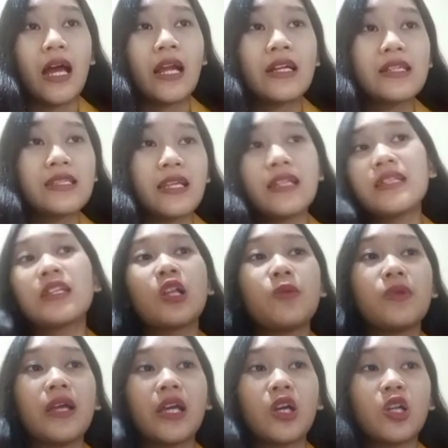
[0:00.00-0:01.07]
understanding
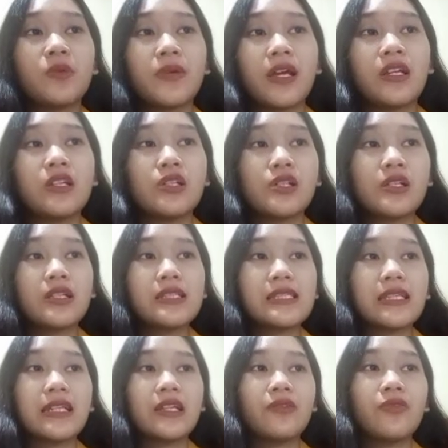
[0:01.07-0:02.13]
global economic
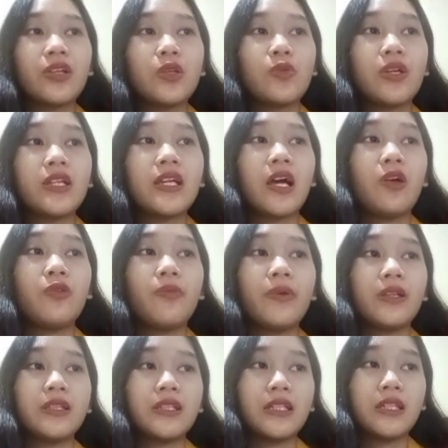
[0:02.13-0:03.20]
conditions, and evaluating how
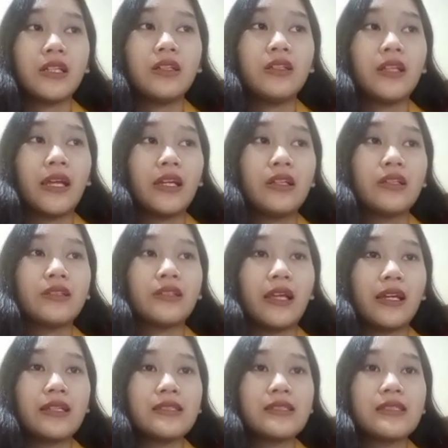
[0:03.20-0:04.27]
political, legal,
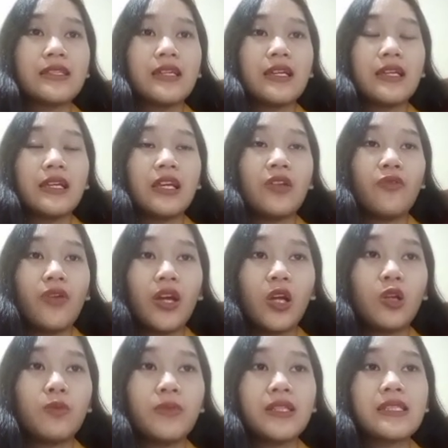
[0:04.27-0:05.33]
tax
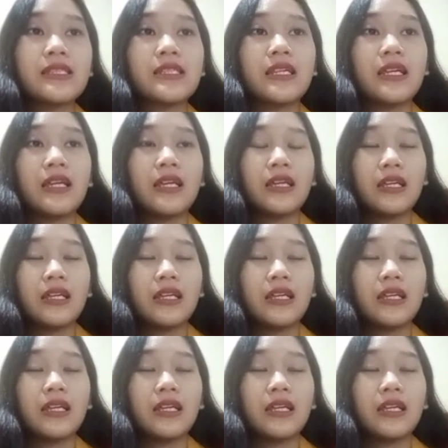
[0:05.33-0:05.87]
environments